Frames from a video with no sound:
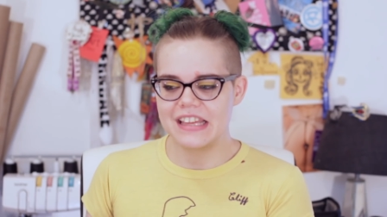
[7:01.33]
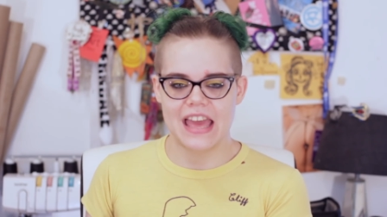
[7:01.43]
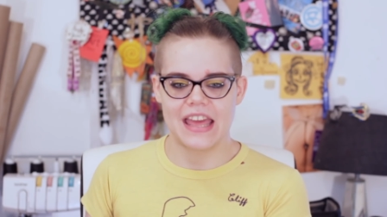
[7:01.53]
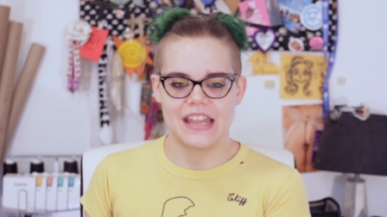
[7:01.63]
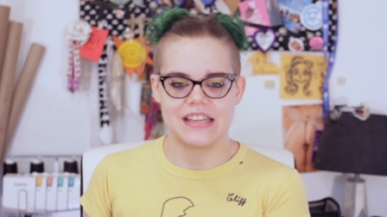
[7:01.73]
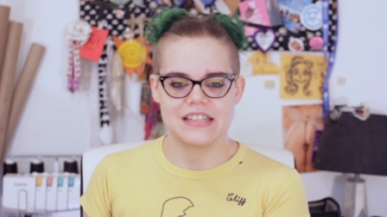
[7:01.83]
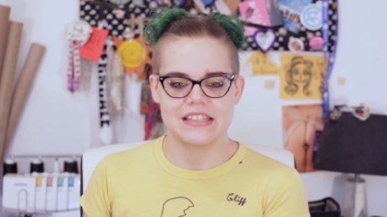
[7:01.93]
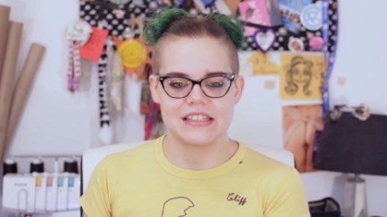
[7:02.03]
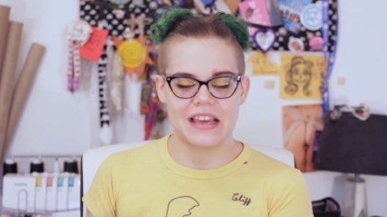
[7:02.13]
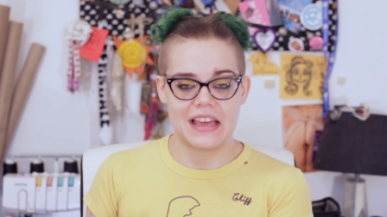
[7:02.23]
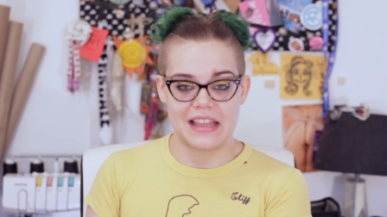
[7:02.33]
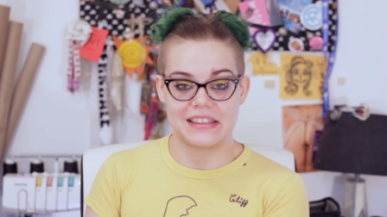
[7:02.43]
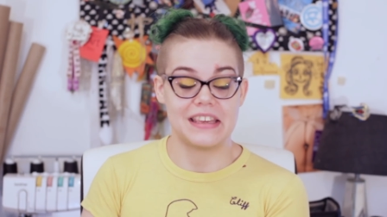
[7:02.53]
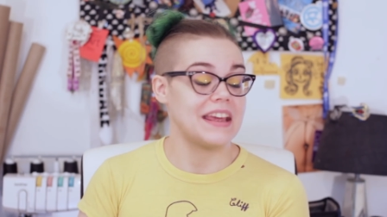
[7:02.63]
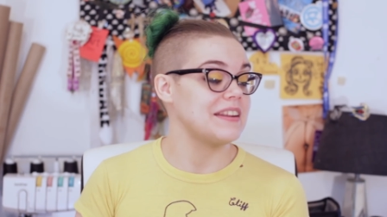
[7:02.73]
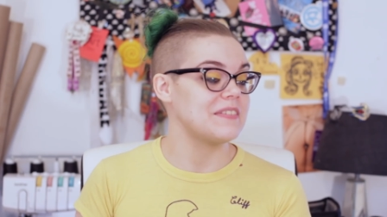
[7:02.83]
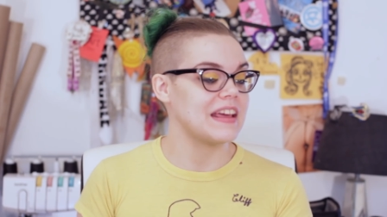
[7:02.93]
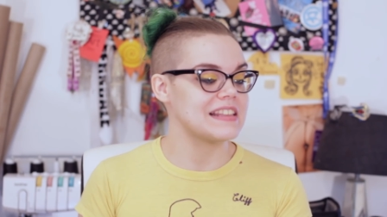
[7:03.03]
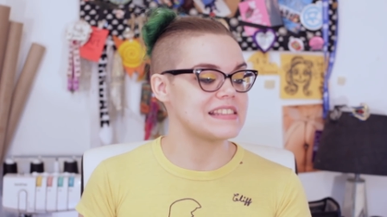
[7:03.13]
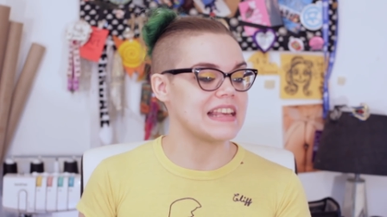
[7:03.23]
And at the end of
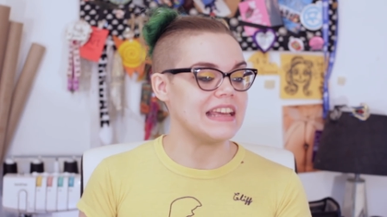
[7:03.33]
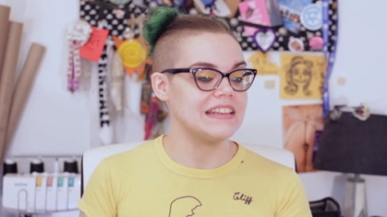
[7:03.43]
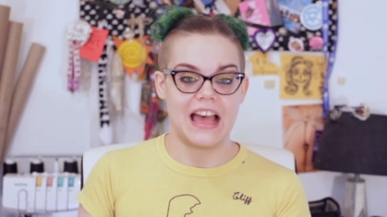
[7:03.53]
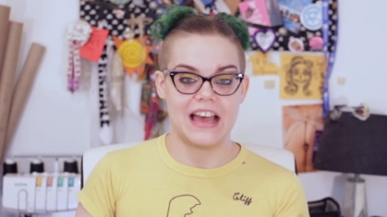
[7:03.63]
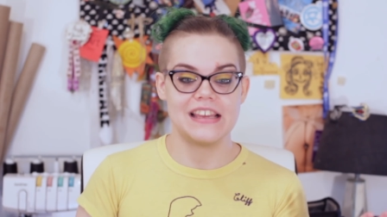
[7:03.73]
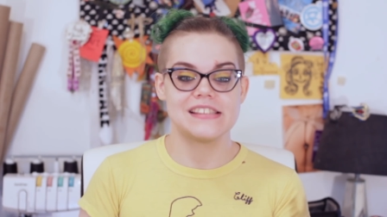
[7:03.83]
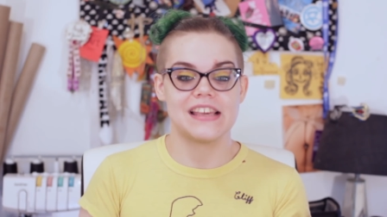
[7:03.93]
that set, I